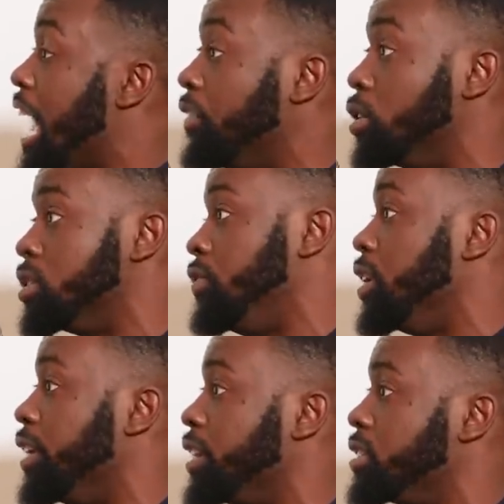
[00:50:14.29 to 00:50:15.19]
have those
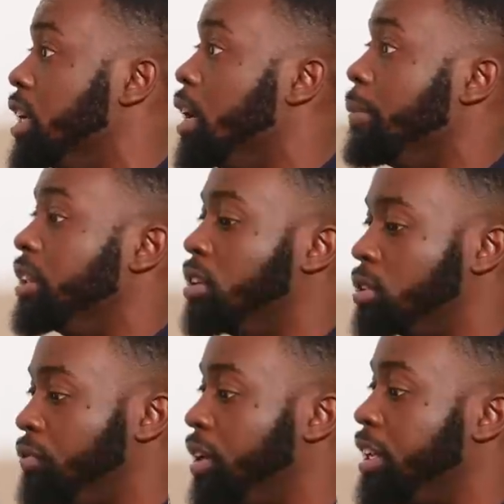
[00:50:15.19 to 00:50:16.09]
feelings. But
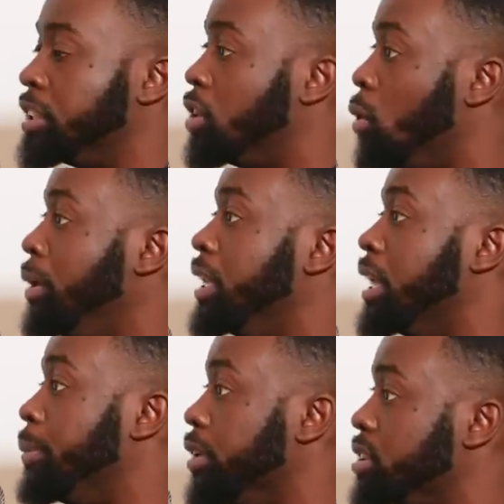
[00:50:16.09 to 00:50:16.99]
those feelings don't mean
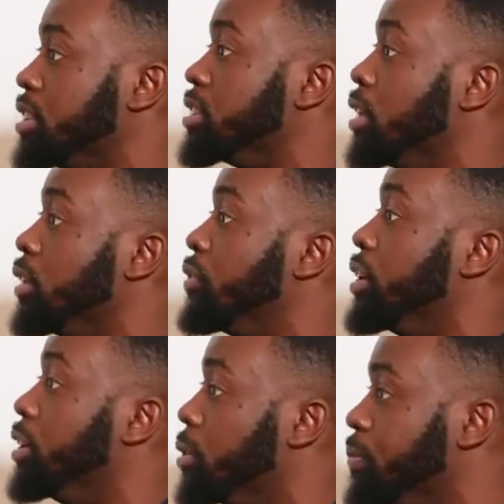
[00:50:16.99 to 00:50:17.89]
that person is good for
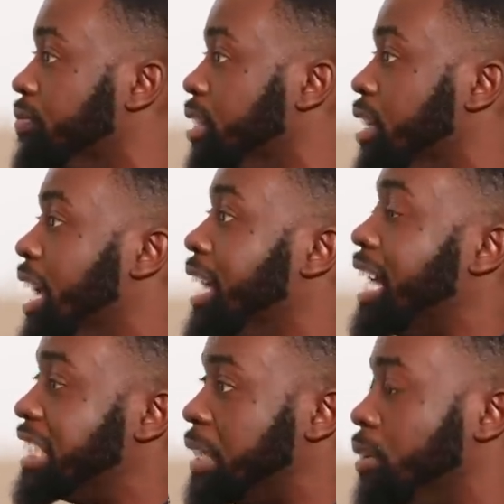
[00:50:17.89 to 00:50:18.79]
you. Yeah, and
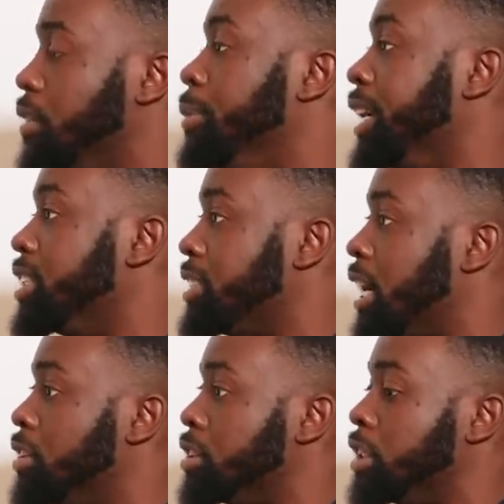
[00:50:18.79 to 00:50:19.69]
that's some of the biggest
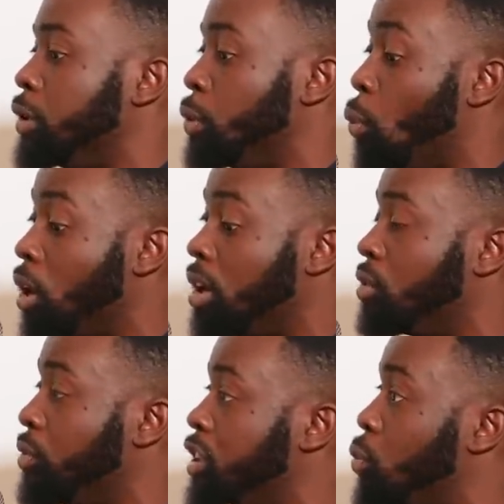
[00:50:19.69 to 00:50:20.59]
challenges, and one of
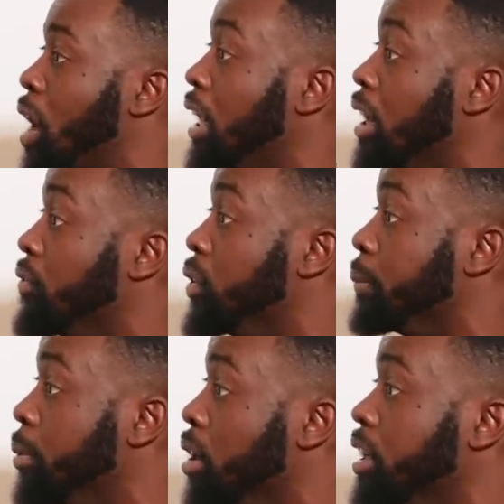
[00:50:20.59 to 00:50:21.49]
the reasons why I love your
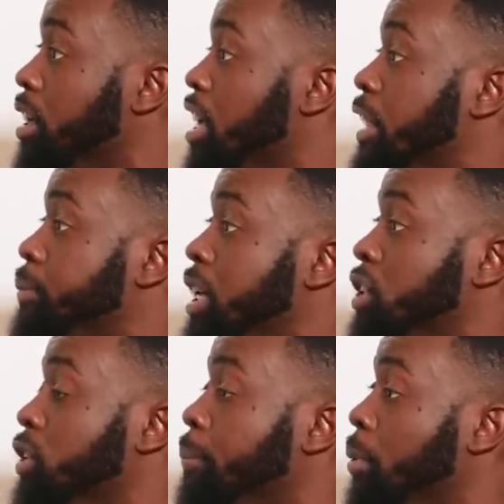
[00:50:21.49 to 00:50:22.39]
book is
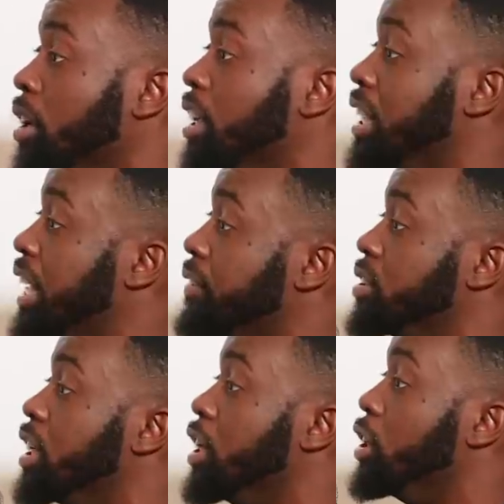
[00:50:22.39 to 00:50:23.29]
because your book
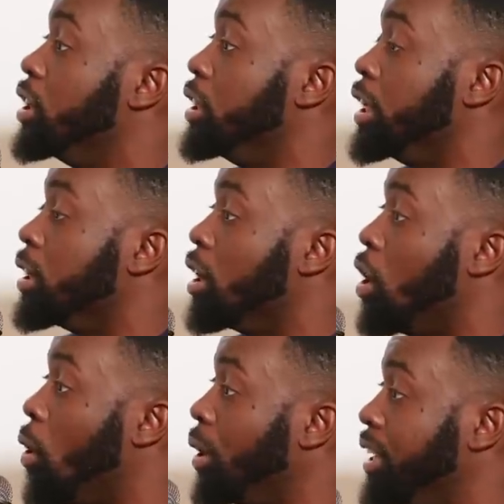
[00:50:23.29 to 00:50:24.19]
gives the
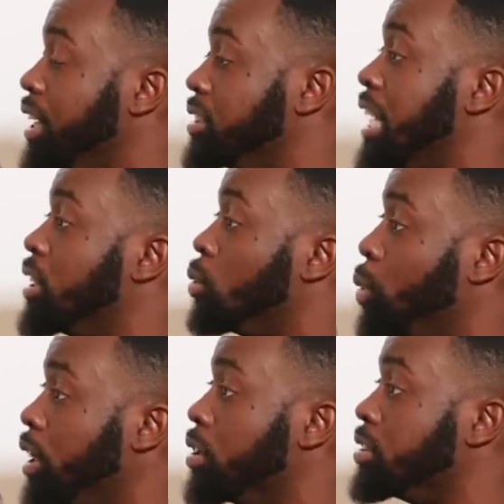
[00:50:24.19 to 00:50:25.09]
audience and the
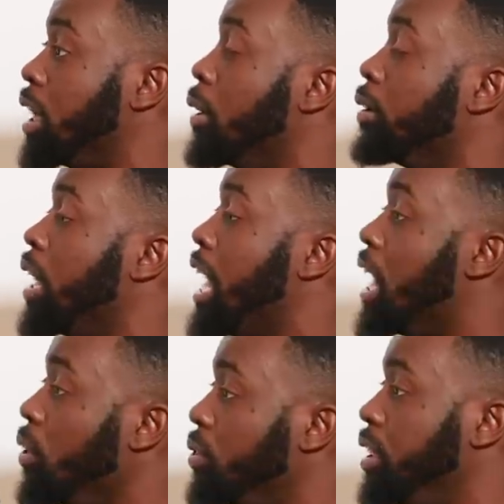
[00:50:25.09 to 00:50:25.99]
readers a
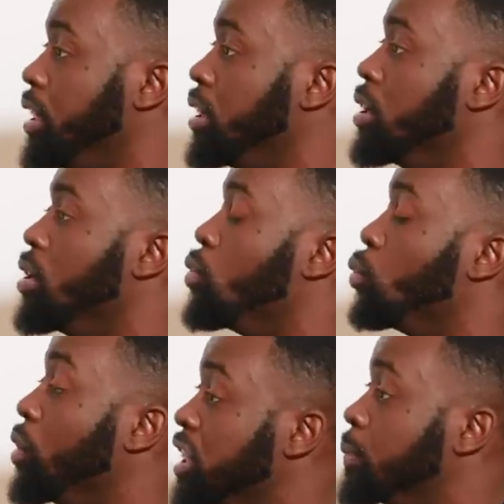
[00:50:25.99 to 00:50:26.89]
healthy
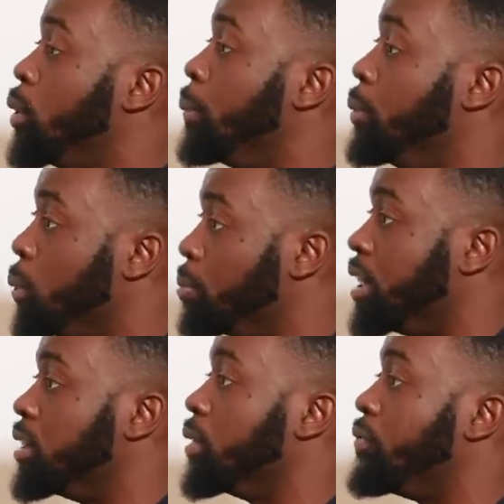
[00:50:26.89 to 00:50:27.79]
reasonable
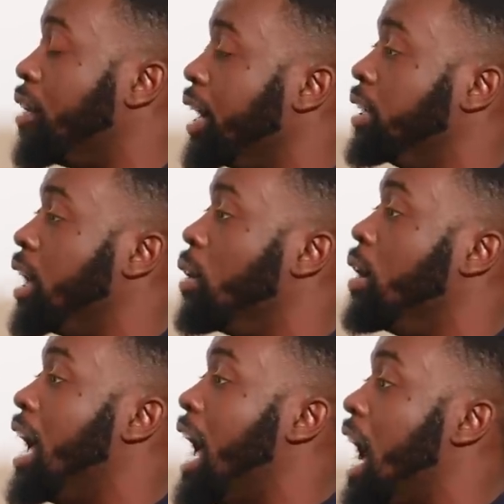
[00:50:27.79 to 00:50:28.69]
blueprint to find out
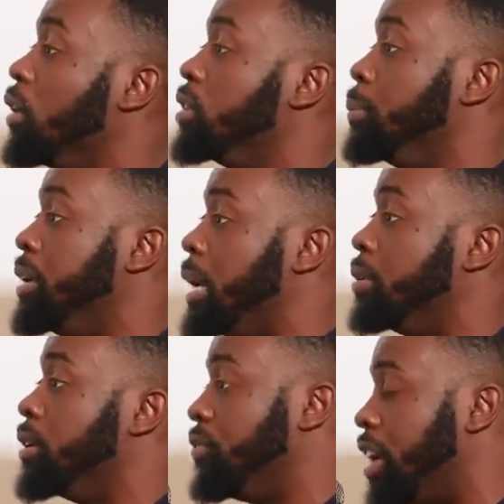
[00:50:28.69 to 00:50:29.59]
how to be
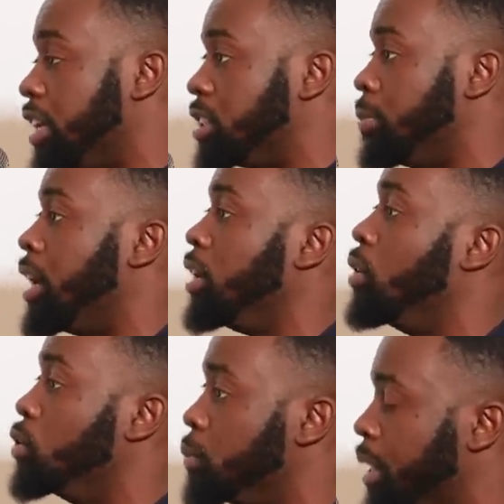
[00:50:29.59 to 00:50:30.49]
able to find somebody
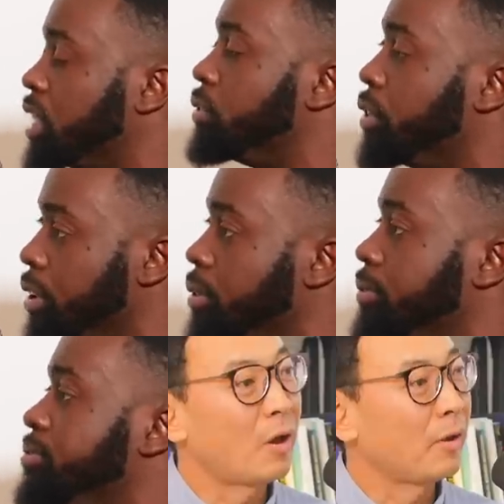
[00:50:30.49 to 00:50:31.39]
who's best for
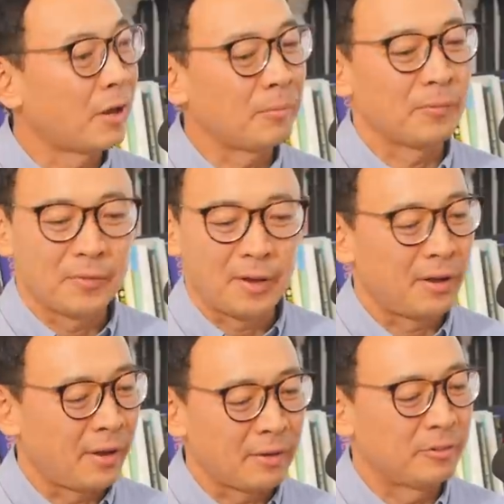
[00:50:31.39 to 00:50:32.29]
you. Yeah,
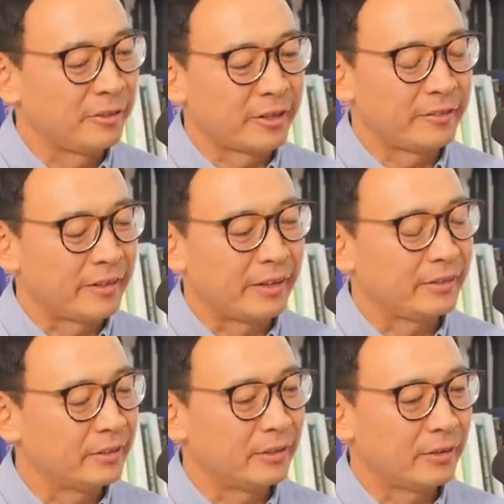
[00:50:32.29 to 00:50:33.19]
I I appreciate
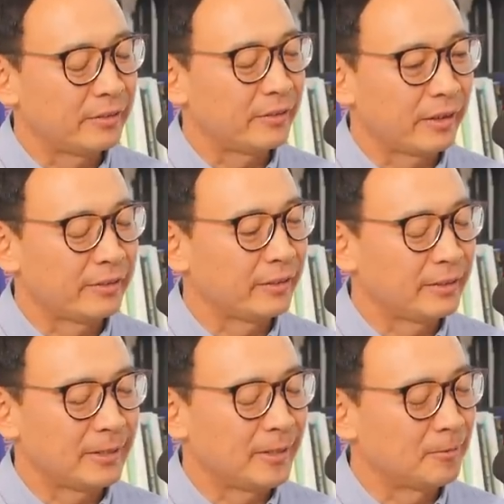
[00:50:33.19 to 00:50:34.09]
that. You know, I I
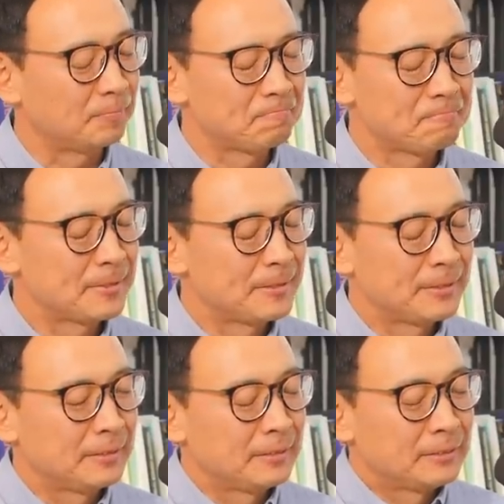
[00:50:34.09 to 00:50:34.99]
think um,
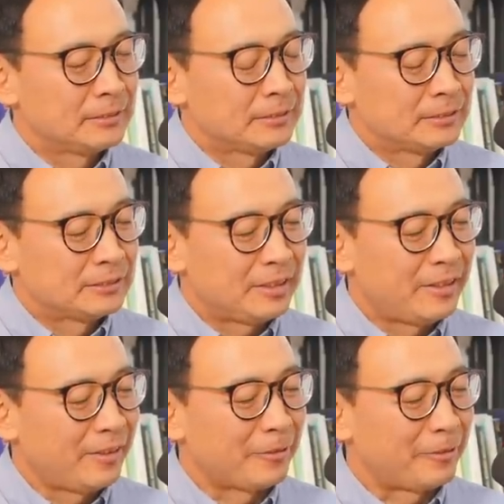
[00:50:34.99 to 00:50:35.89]

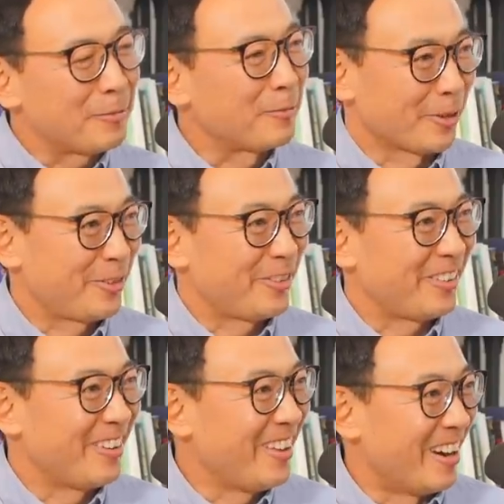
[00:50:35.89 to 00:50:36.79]
the, the
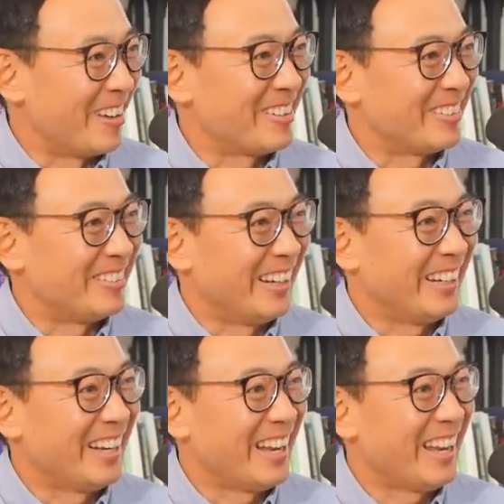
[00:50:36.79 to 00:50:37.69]
frameworks are there,
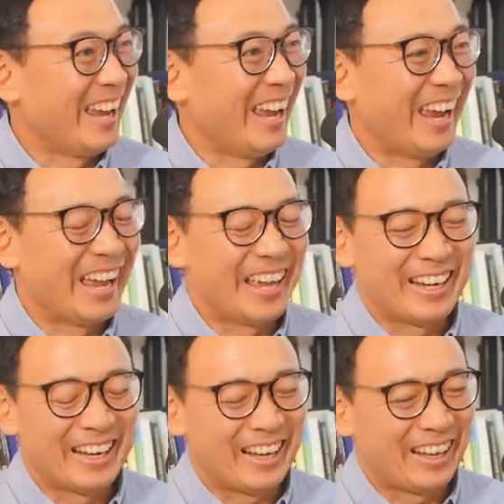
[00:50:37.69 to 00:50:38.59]
right?
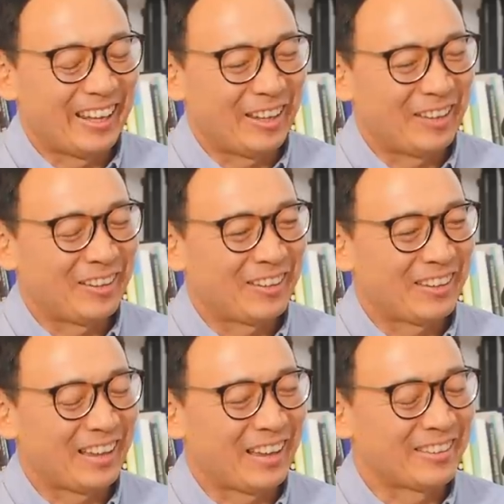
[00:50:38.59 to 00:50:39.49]
And I,
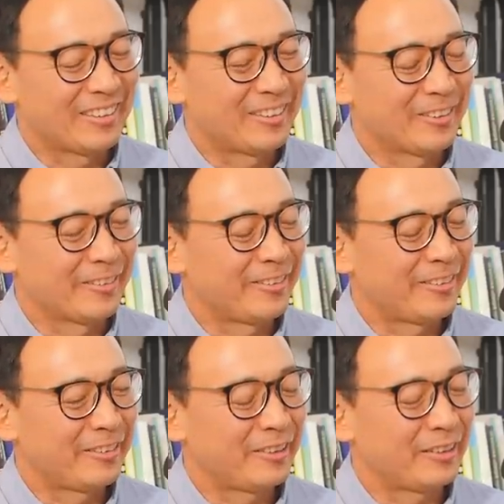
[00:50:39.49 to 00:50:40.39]
I think
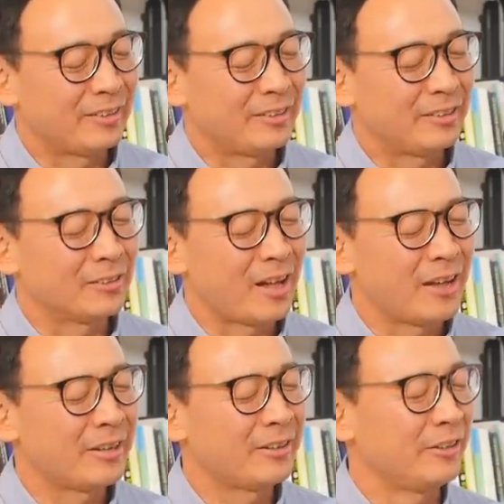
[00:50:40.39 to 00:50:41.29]
there's a,
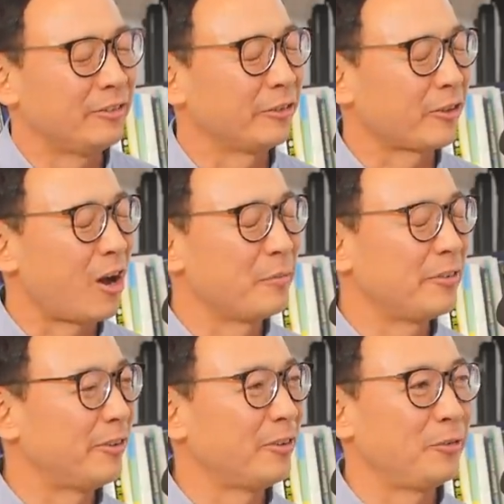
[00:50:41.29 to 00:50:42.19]
lot of just
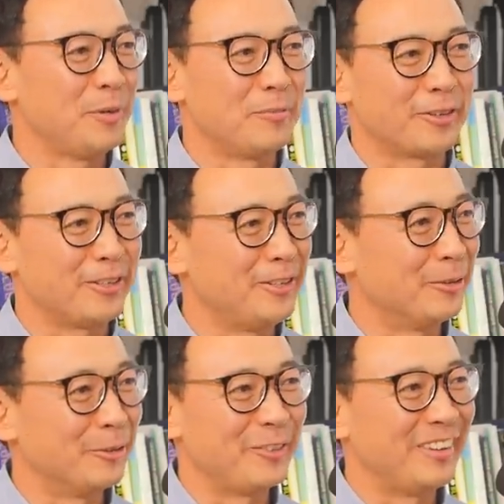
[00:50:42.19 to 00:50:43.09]
common sense people can
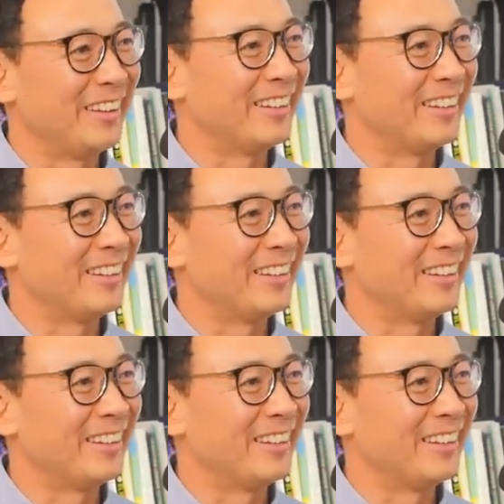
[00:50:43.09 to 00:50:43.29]
use.